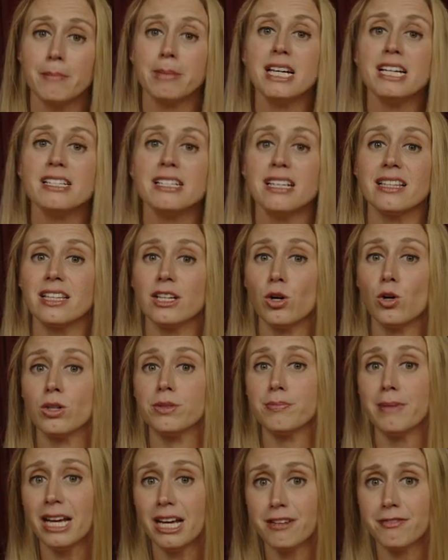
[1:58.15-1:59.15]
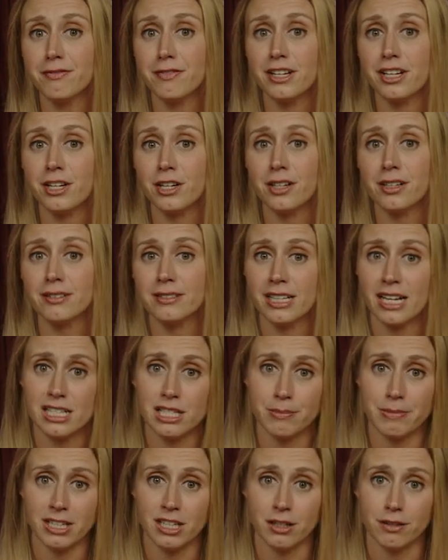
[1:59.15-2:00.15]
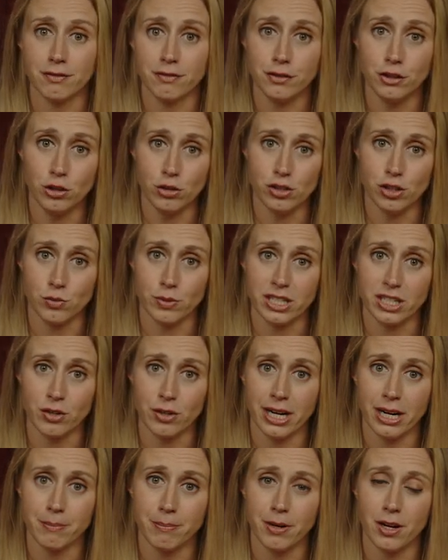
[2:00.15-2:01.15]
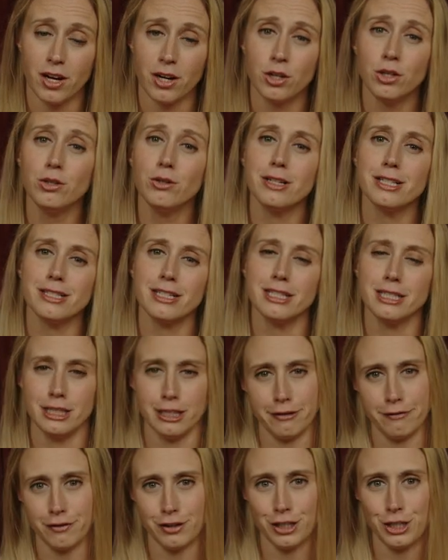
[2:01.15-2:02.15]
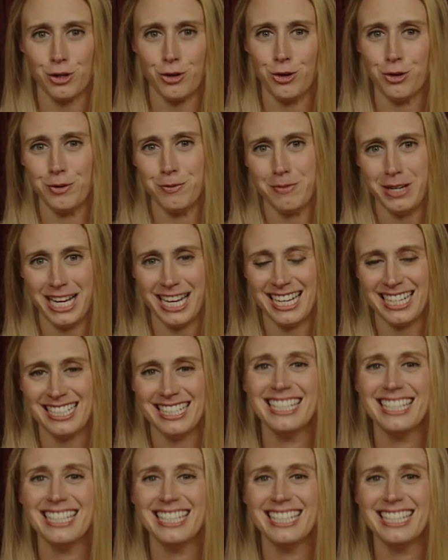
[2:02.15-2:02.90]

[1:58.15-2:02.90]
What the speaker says: placing the old man figure, not to be confused with grandpa, who is a different old man,